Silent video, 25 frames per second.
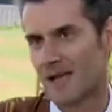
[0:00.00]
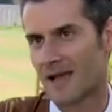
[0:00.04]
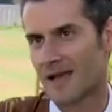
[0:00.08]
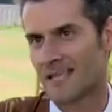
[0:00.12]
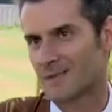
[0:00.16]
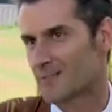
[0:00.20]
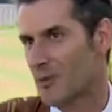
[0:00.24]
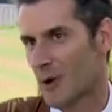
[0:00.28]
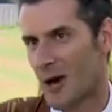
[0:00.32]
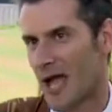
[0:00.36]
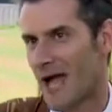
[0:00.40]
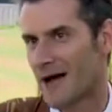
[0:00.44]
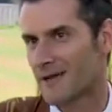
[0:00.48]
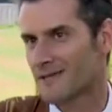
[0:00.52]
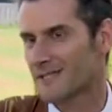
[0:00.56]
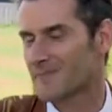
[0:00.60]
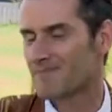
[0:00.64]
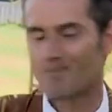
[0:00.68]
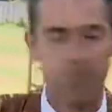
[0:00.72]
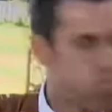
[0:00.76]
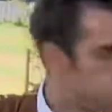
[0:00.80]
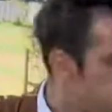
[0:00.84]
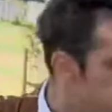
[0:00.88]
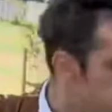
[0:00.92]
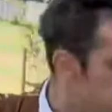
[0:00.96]
It's pronounced
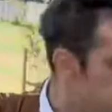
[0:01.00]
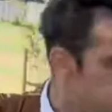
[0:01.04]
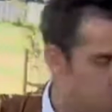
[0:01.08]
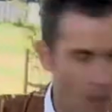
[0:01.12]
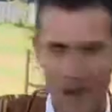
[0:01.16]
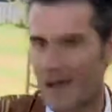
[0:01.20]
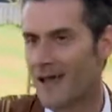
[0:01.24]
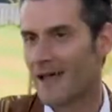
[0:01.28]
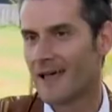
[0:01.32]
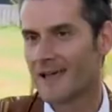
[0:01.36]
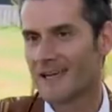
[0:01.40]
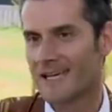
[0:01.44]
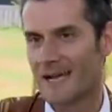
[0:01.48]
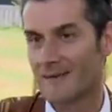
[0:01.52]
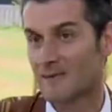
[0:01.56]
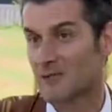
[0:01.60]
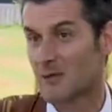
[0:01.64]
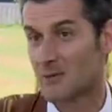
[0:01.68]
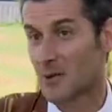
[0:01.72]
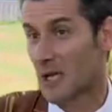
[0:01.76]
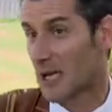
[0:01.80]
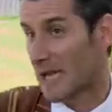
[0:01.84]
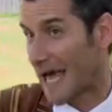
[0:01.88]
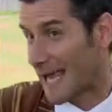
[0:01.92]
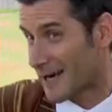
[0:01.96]
comes
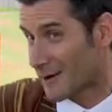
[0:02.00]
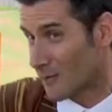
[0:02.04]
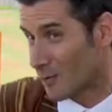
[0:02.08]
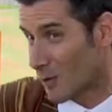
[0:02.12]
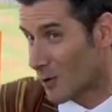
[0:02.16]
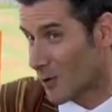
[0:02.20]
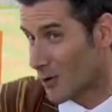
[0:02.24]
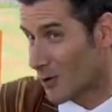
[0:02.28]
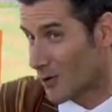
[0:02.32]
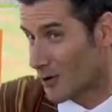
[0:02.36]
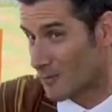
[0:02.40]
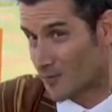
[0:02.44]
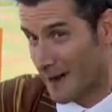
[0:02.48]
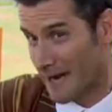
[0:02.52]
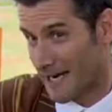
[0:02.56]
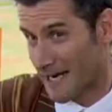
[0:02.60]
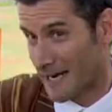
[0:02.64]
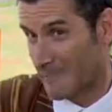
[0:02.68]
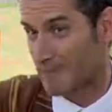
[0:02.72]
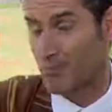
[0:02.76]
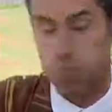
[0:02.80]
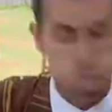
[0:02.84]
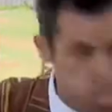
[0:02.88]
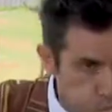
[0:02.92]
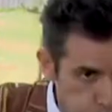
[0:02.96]
from the Latin word
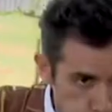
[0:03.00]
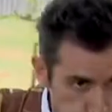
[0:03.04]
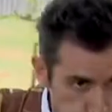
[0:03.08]
meaning